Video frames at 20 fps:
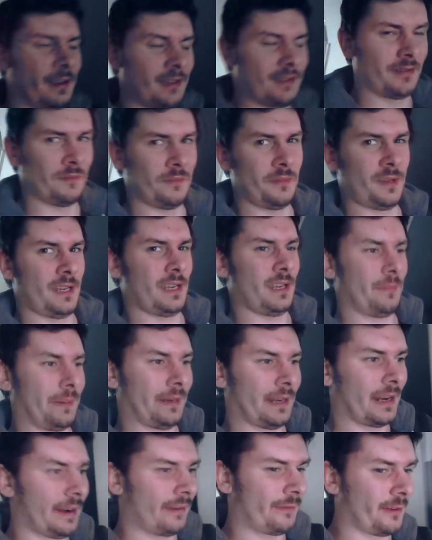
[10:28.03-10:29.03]
may
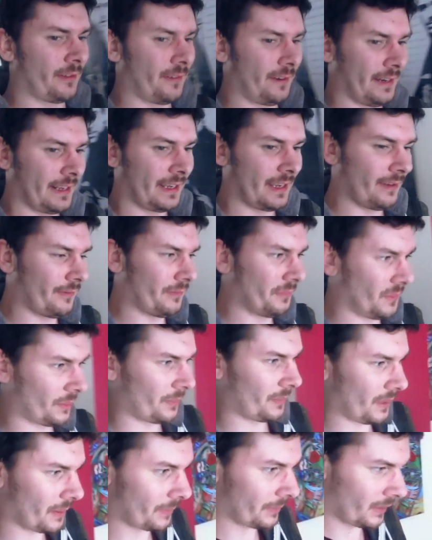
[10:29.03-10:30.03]
not have already given
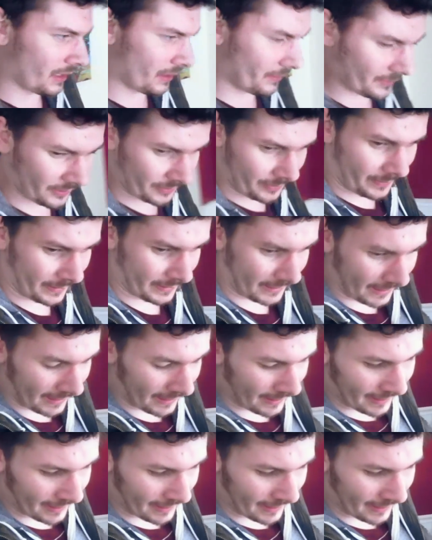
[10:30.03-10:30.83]
them num nums, but